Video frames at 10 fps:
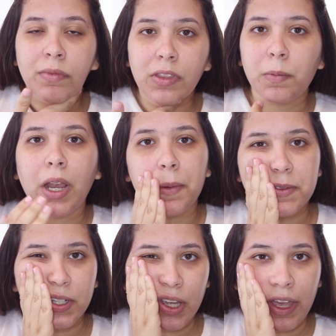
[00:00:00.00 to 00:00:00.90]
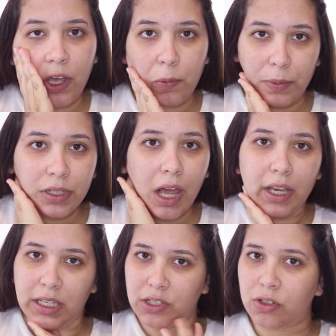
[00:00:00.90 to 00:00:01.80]
The primer is going to help
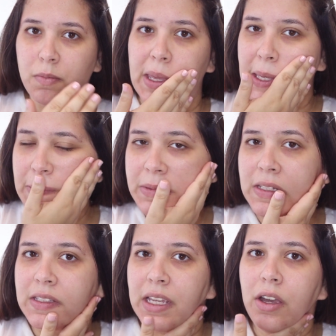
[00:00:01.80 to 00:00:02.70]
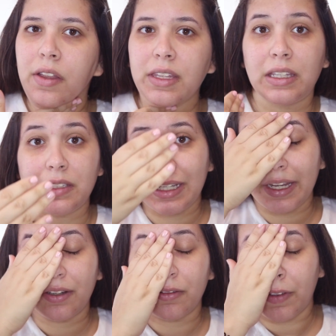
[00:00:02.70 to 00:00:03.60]
lock in your makeup to stay on the
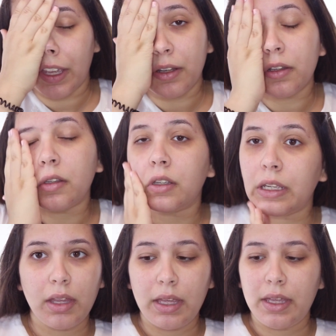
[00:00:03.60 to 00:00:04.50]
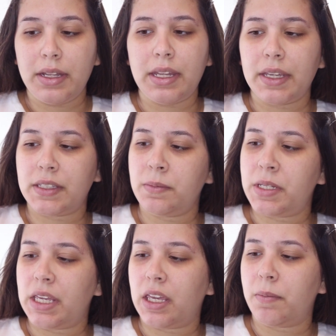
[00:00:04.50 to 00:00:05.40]
entire event. Next, I'm
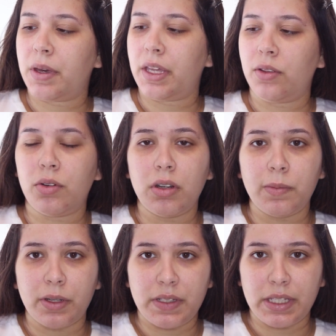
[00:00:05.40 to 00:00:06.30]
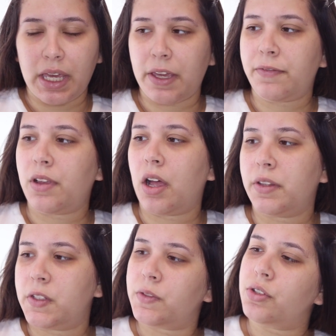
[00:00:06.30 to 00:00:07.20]
taking my Laura Mercier
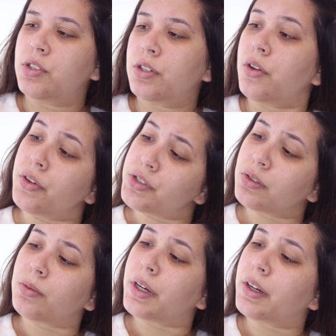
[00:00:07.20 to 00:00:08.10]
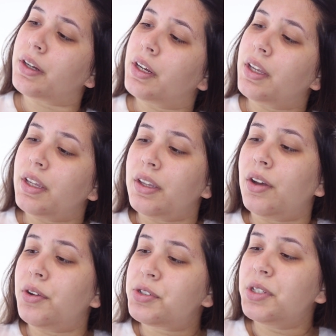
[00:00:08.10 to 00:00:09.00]
Flawless Fusion Ultra
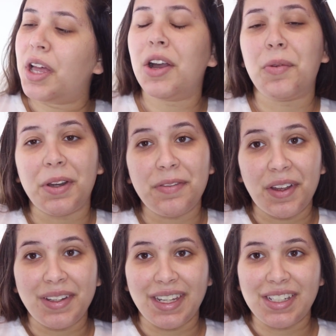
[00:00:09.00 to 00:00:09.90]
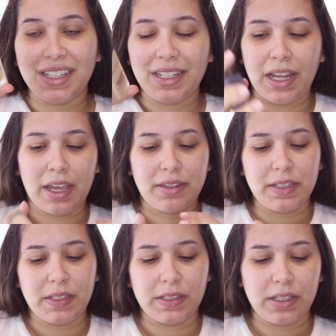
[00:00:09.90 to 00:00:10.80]
Long Wear Foundation, and
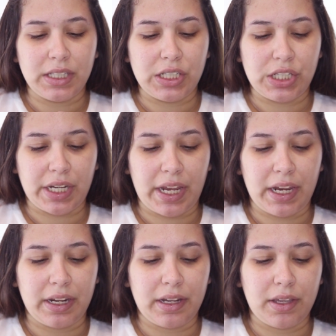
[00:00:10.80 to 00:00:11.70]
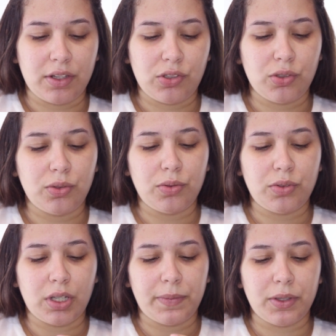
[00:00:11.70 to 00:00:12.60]
this is in the shade
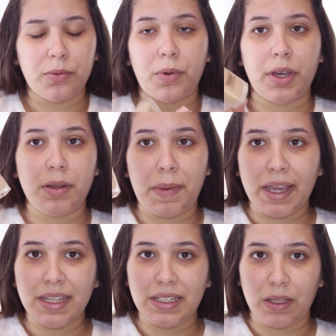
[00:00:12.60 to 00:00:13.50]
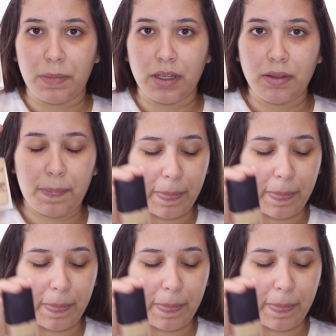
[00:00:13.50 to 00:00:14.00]
2W1 Macademia.